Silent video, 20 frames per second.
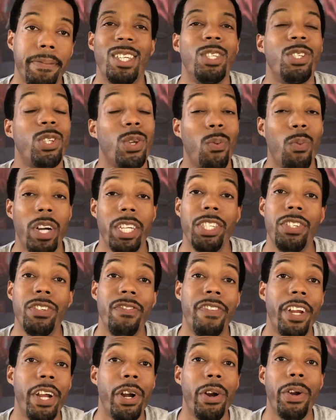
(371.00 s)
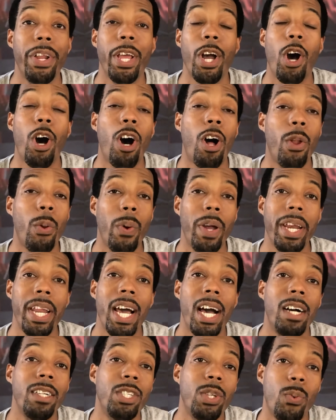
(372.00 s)
So once you've narrowed it all the way
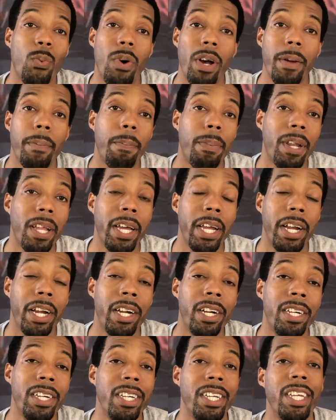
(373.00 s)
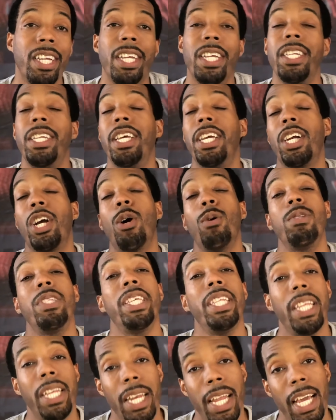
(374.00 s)
down to one player, then go to
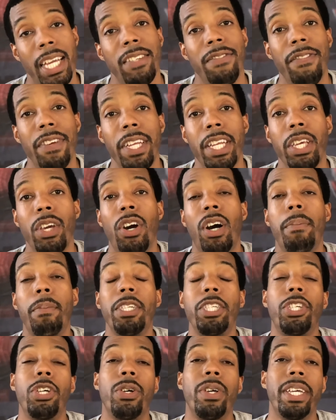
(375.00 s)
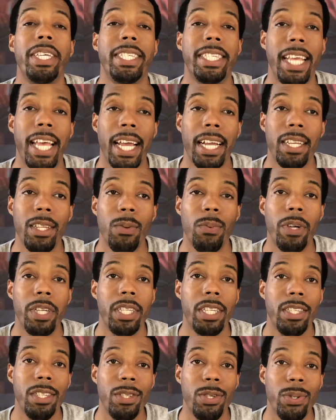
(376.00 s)
the next video. I'm gonna show you exactly what to
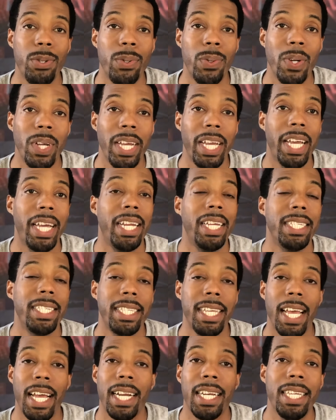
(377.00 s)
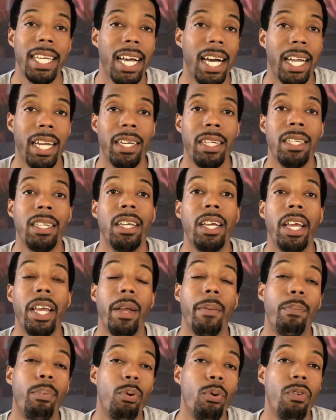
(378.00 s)
do and exactly how to
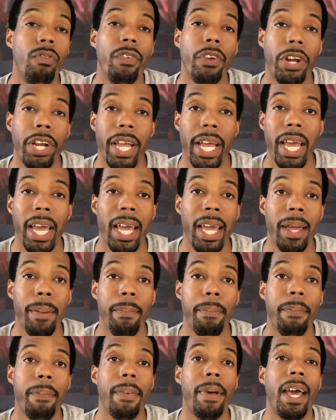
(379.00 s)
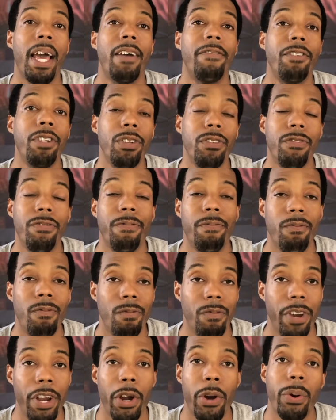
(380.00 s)
improve your game after you've
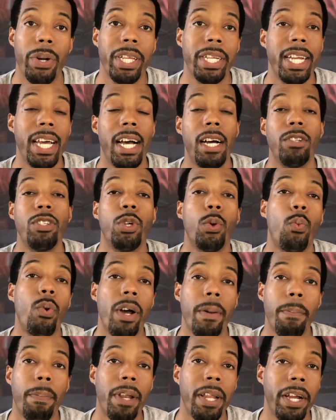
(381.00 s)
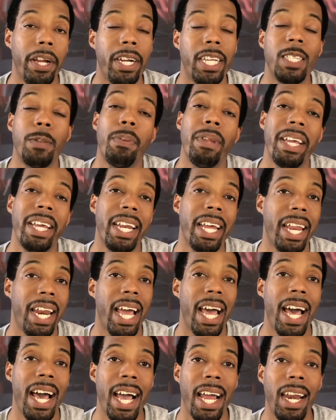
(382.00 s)
narrowed it down to one player that's playing at a
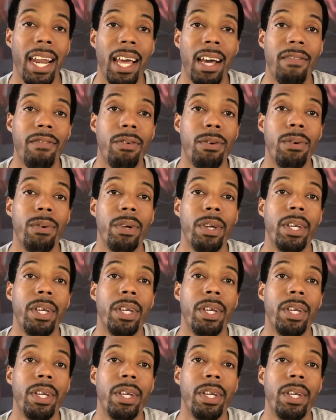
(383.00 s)
high level.